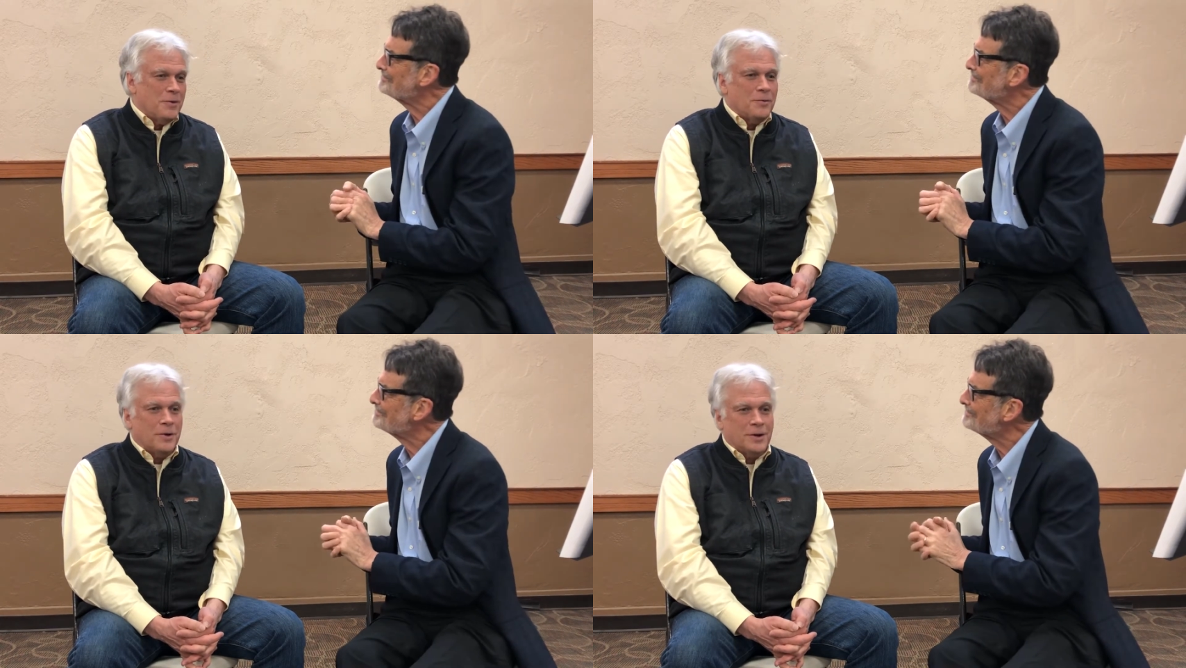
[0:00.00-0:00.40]

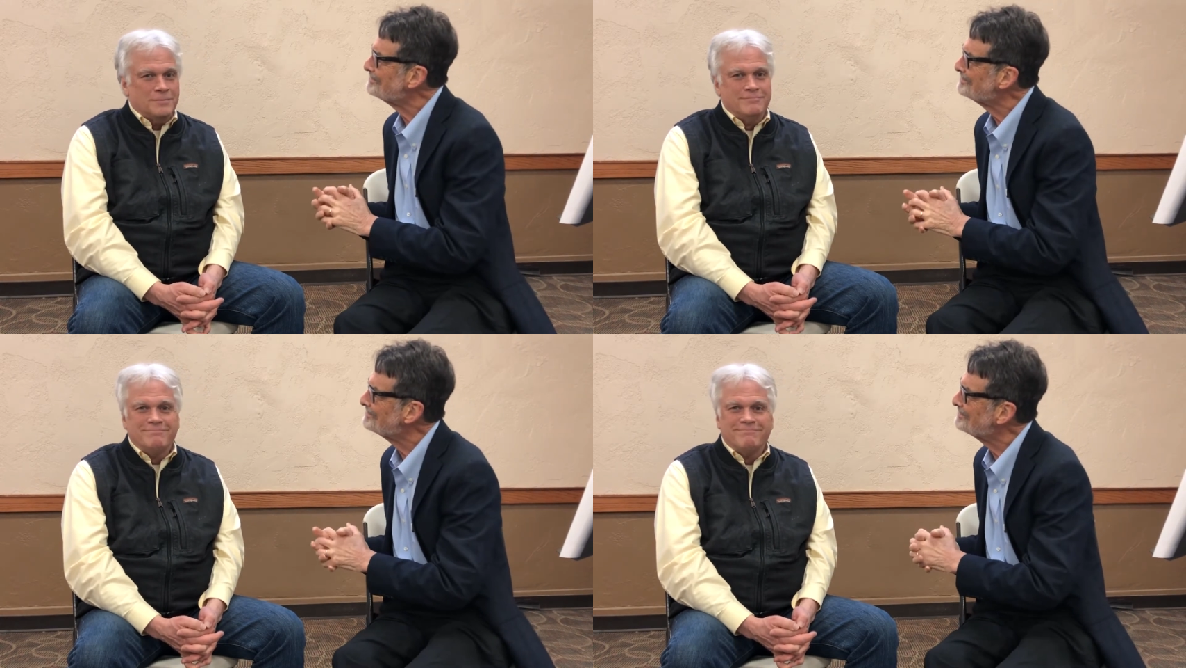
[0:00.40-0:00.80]
Speaker 1: Well,
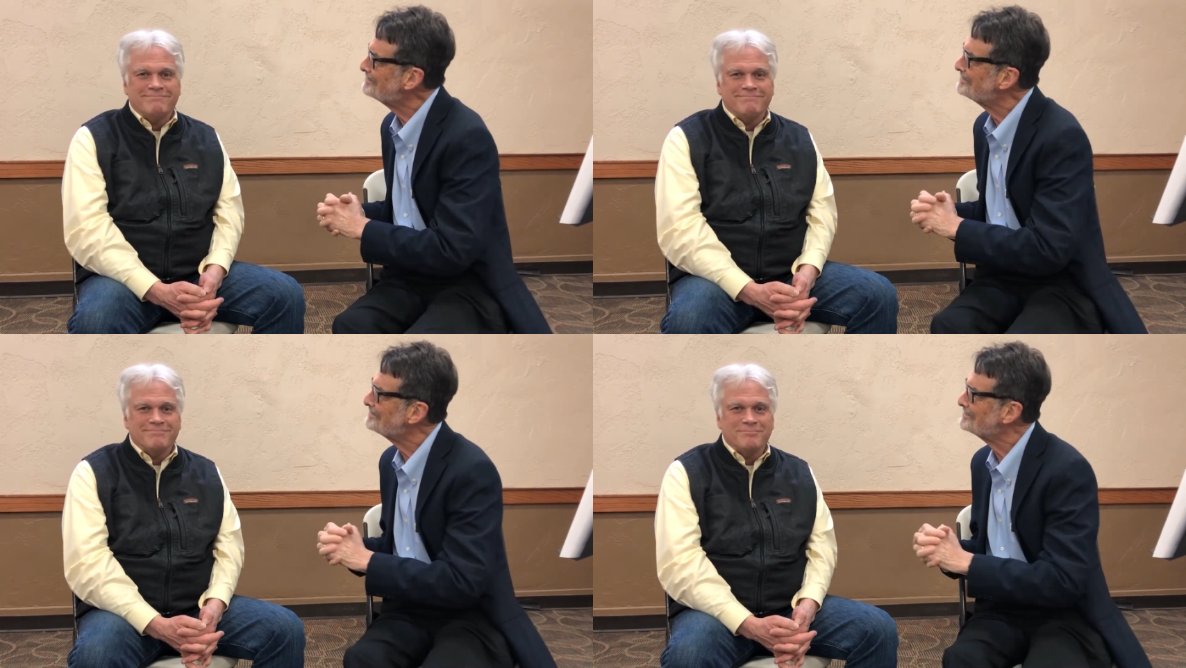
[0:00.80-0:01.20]

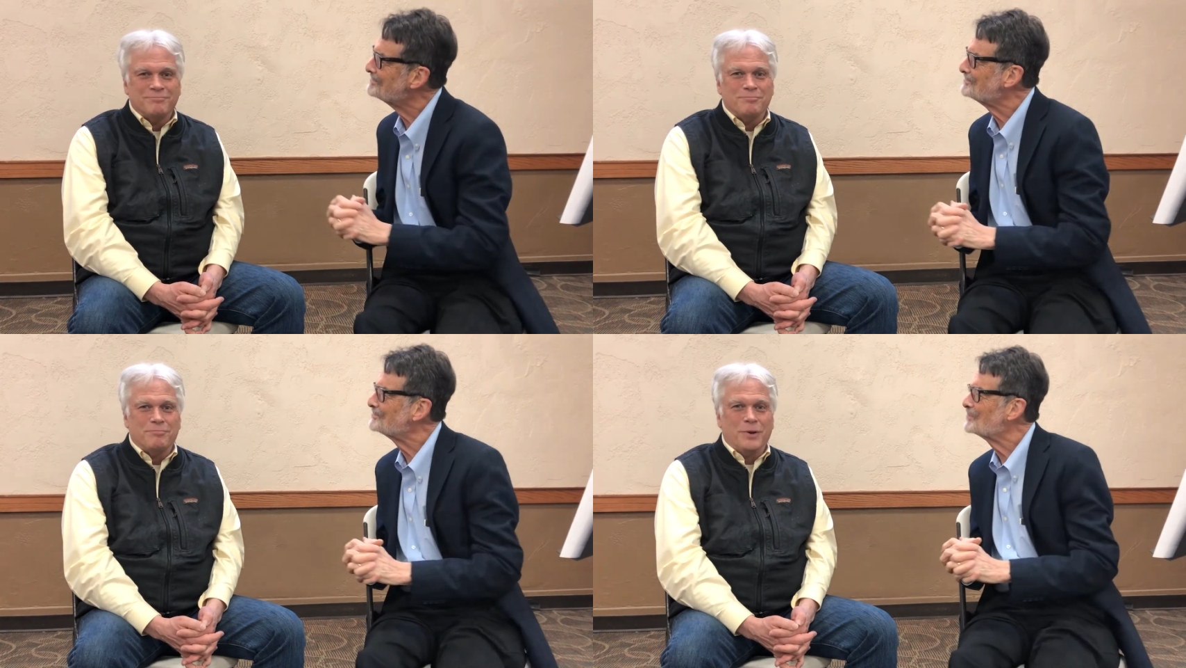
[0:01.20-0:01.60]

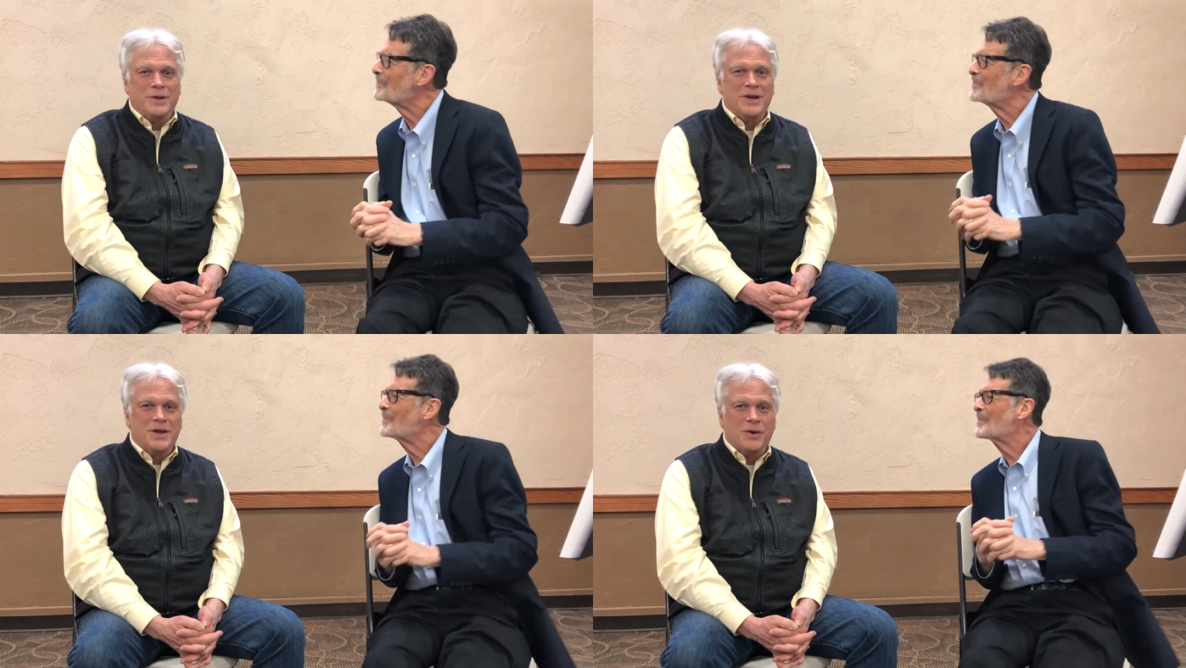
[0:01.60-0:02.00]

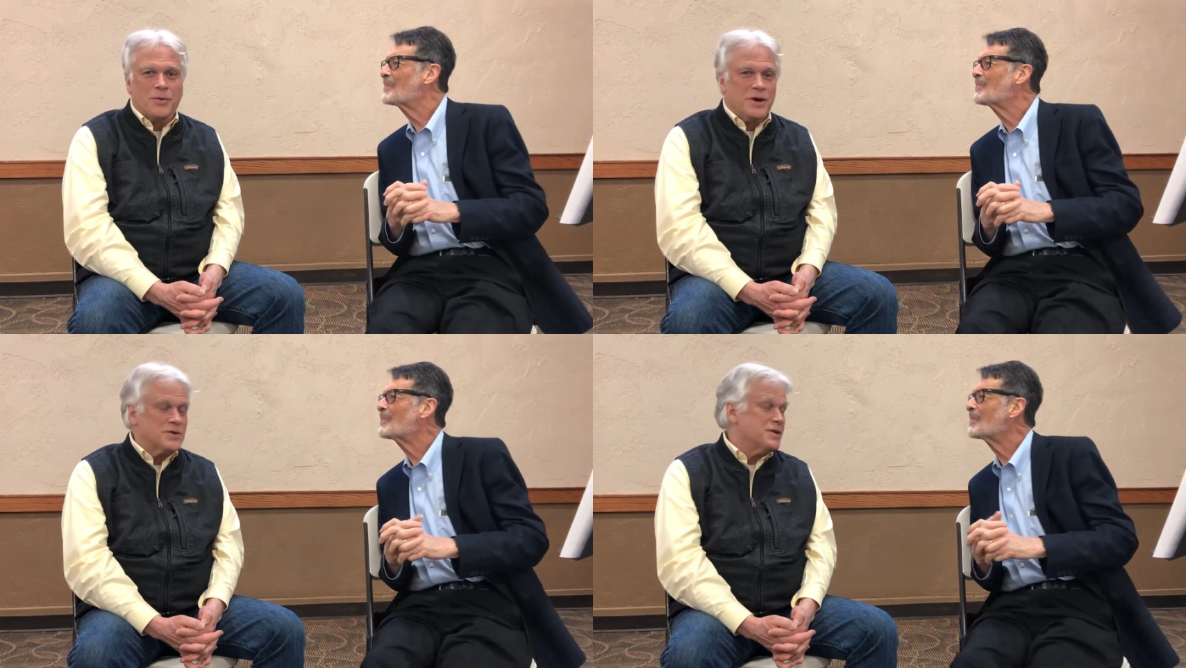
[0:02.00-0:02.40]
building on the
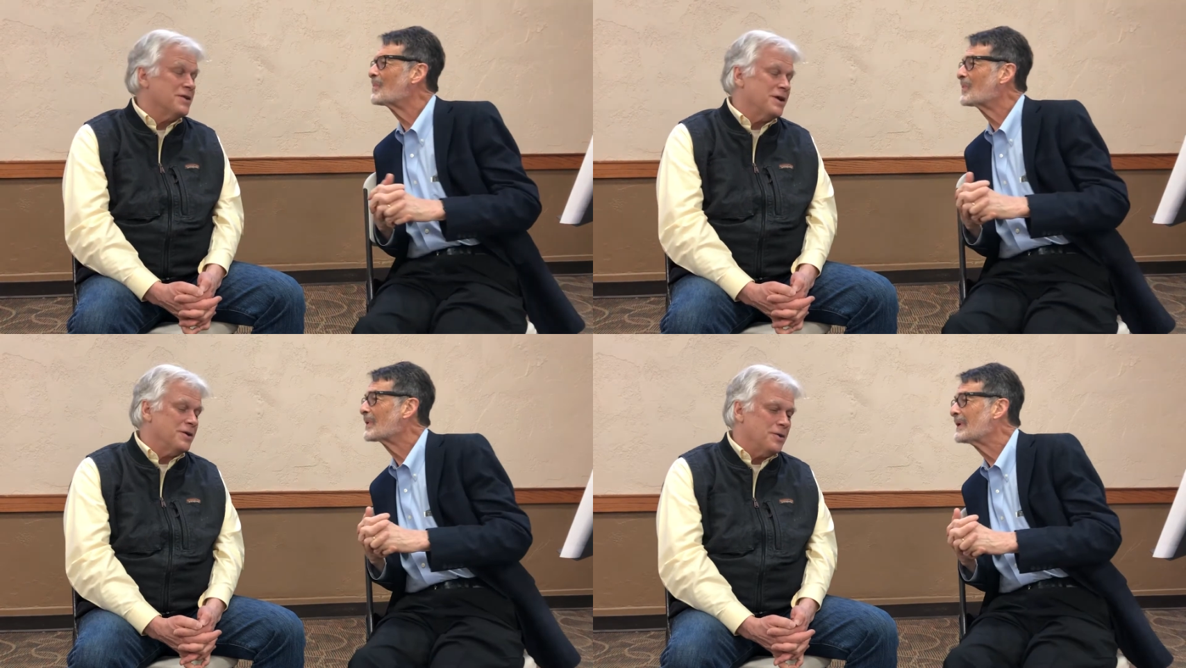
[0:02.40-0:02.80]
question
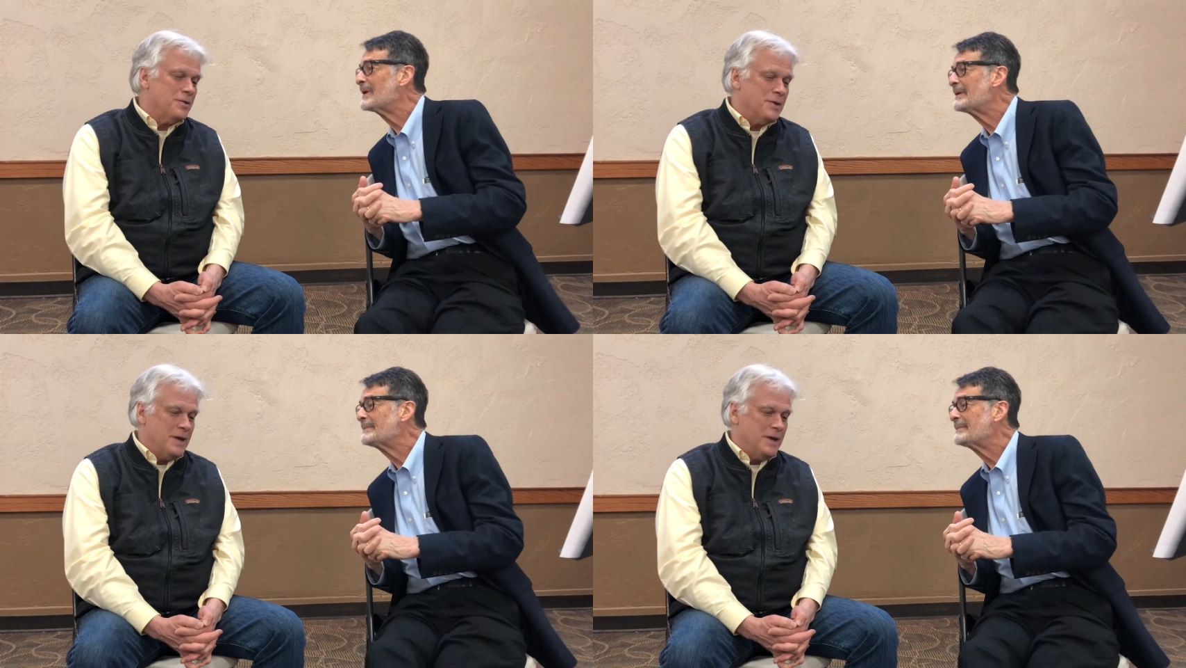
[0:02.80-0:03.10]
that you